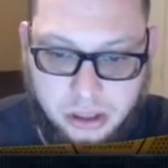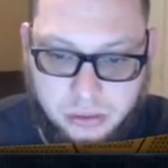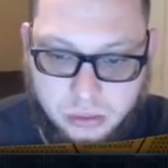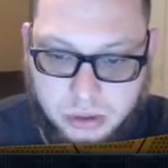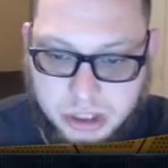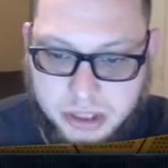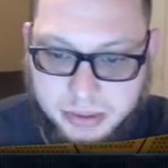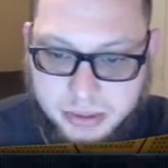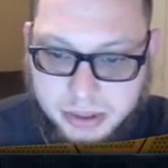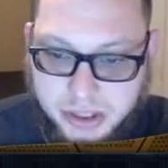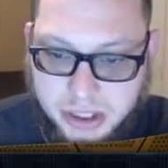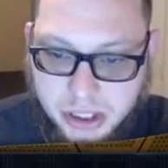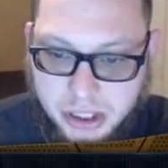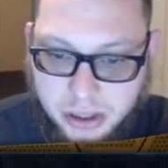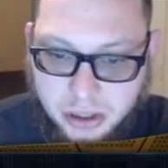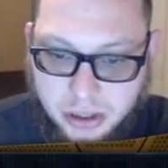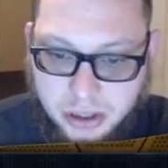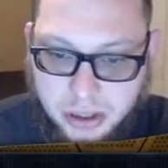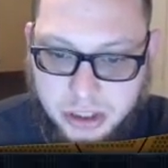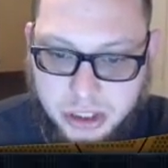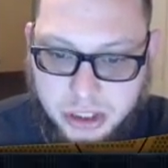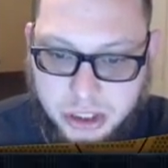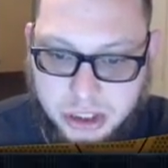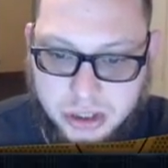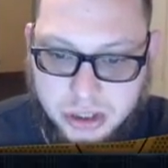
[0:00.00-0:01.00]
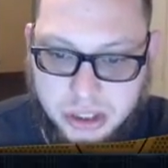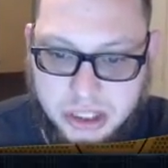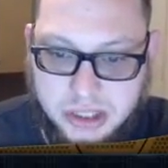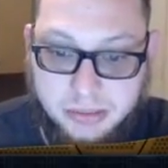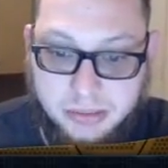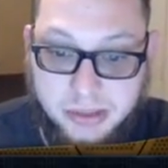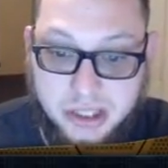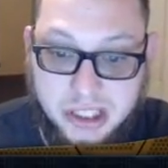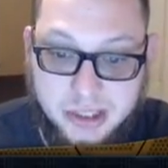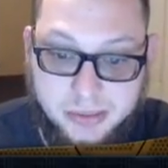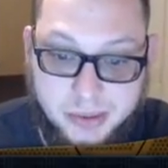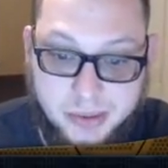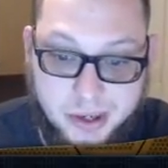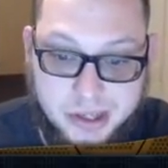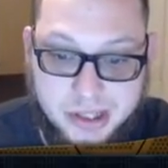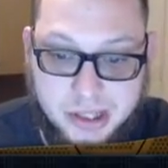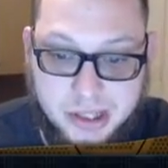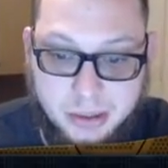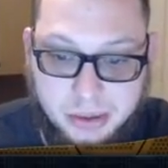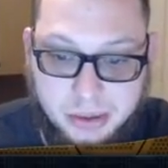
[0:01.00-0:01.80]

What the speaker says: once per turn you can destroy as many special summon